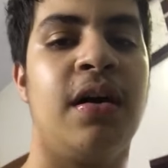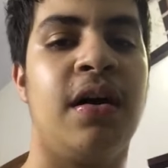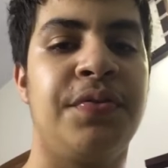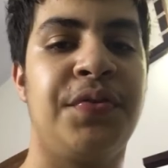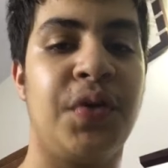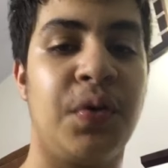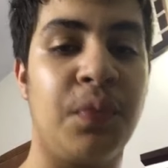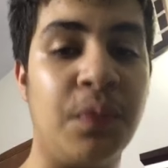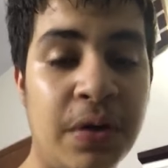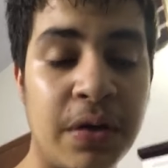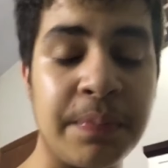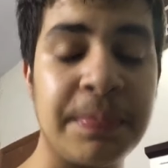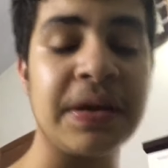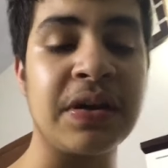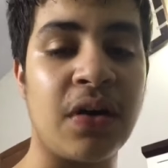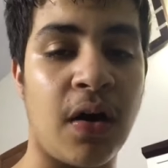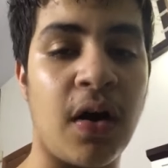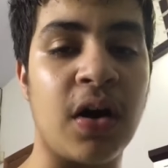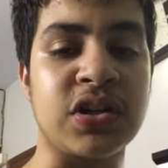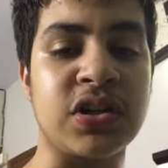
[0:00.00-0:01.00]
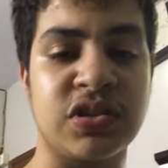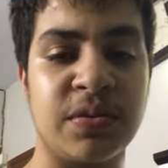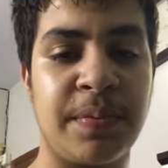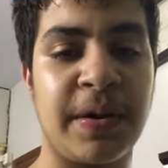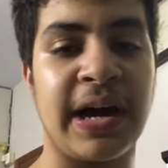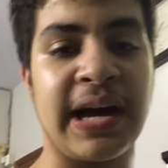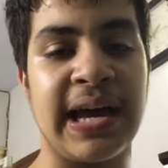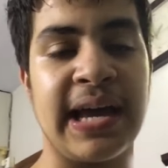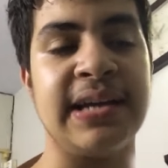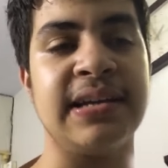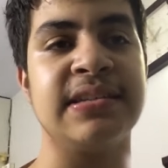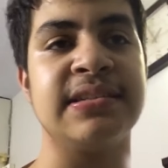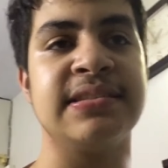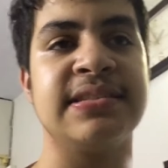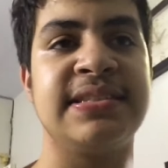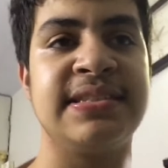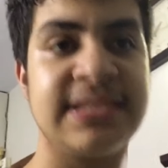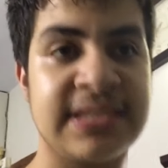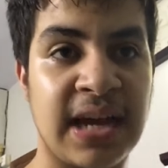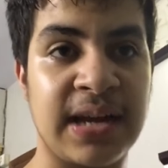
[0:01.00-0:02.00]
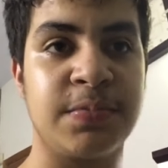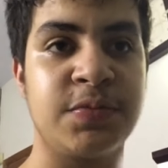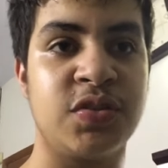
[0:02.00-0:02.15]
There will be an Octopi setup